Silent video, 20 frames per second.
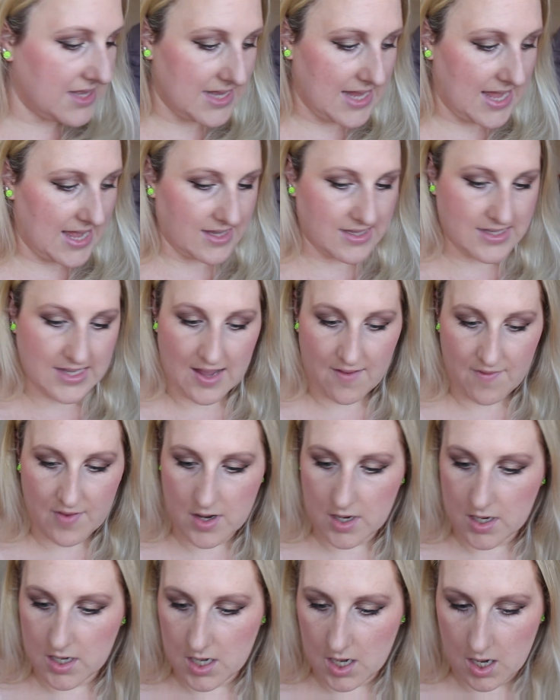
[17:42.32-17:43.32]
let's give it
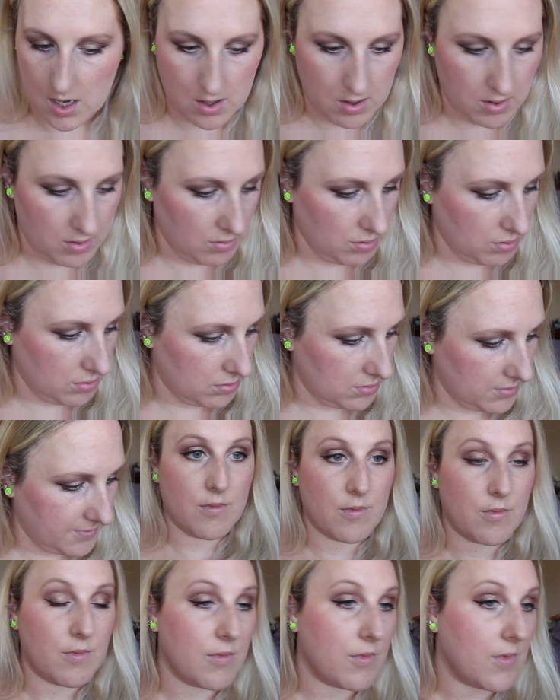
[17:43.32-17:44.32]
a go.
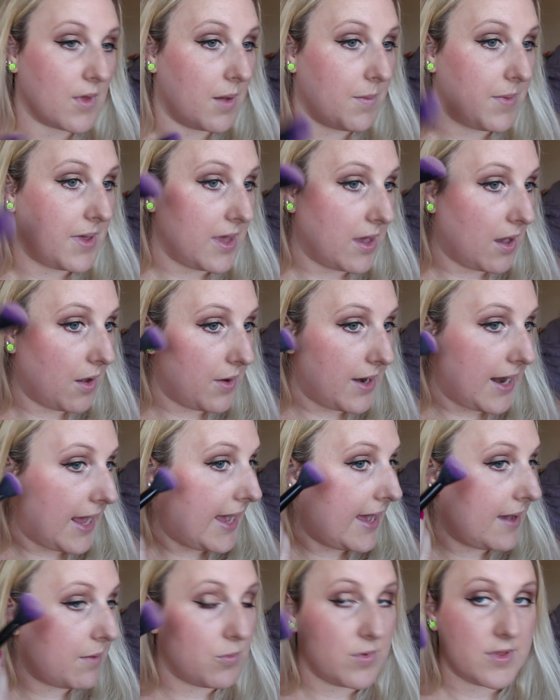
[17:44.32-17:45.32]
I've been going
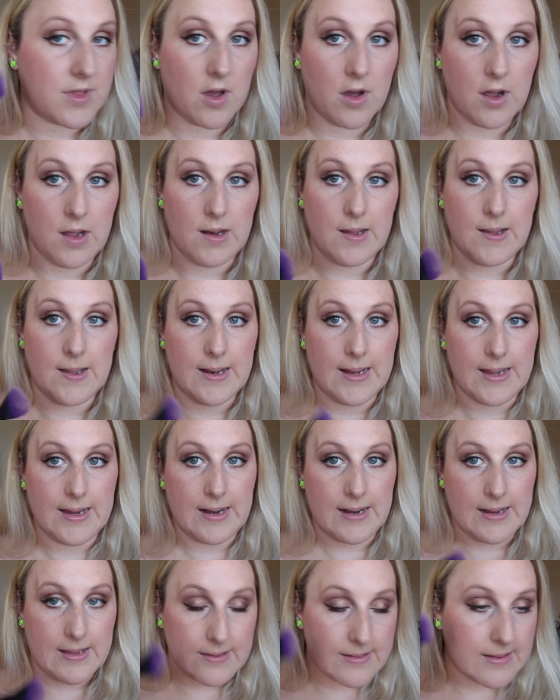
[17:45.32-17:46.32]
ham with the highlighter
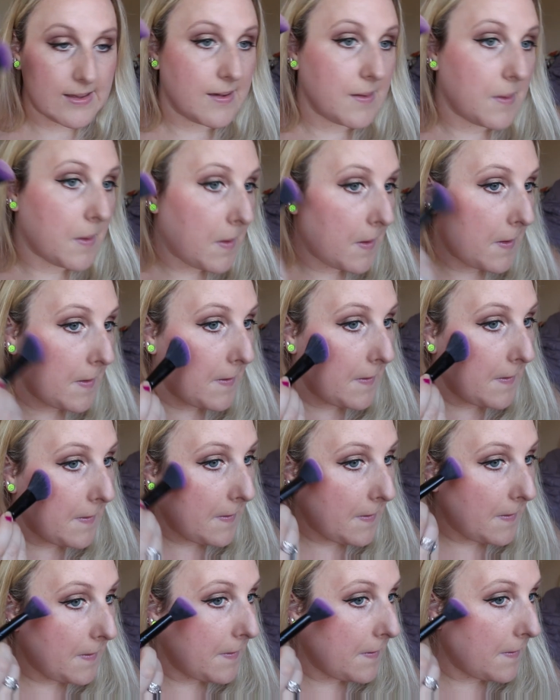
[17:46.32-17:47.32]
lately, so
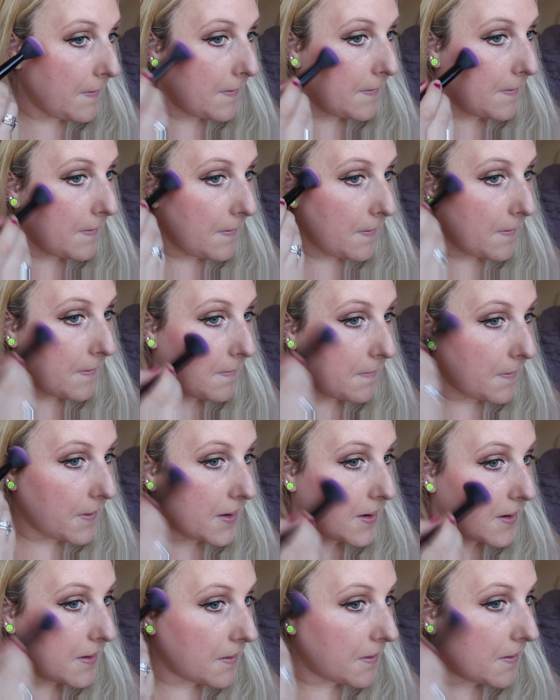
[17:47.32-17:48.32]
I'm
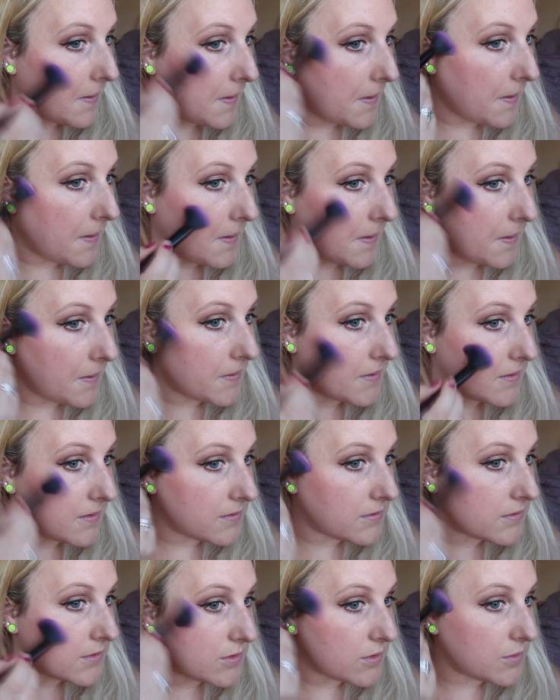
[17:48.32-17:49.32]
gonna
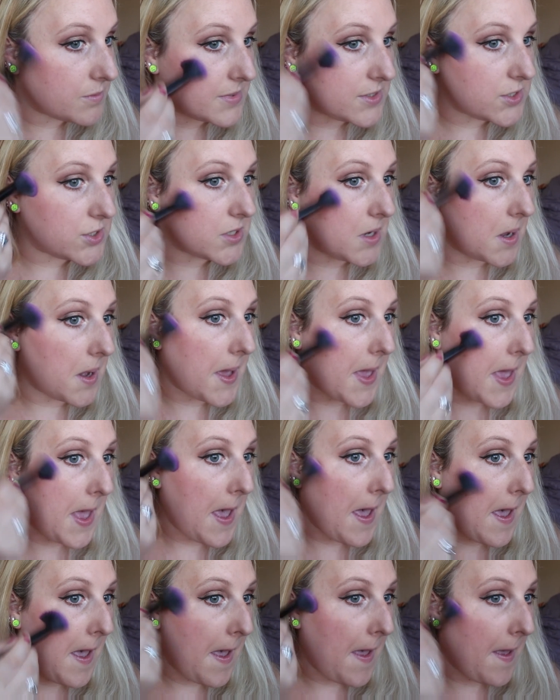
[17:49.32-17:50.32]
not be shy.
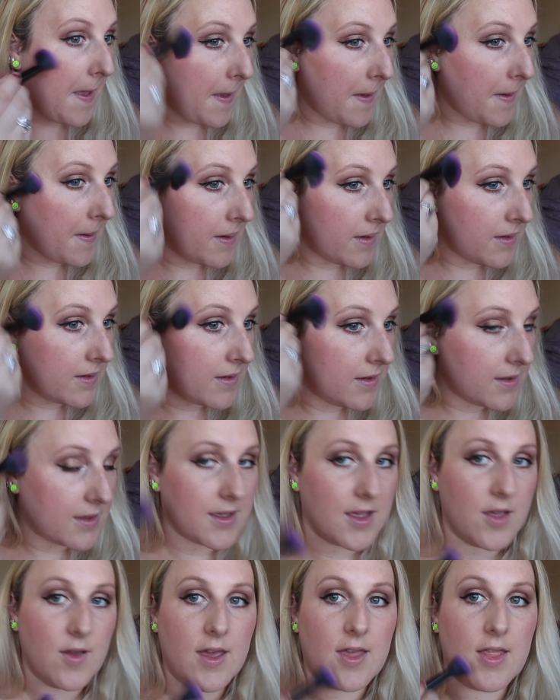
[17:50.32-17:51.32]

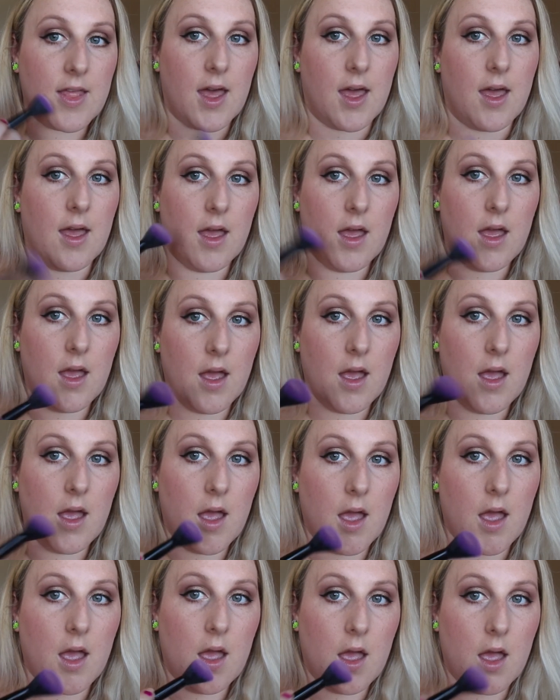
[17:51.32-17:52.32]
Can you hear that?
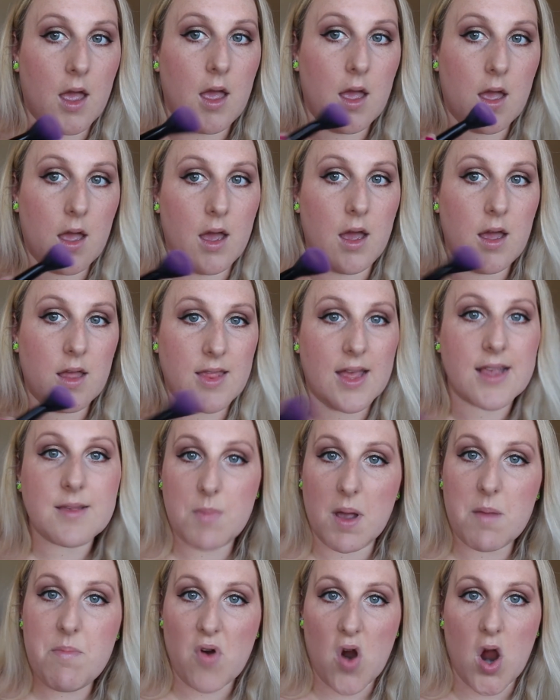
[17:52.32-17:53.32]
That's
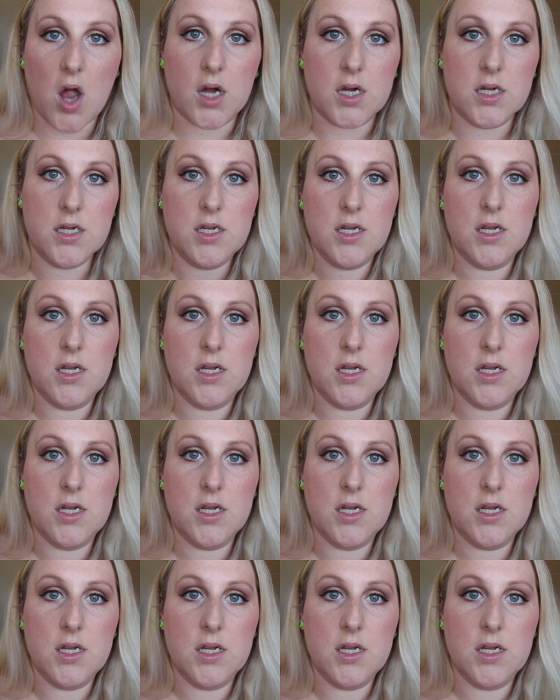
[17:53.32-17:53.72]
my bra.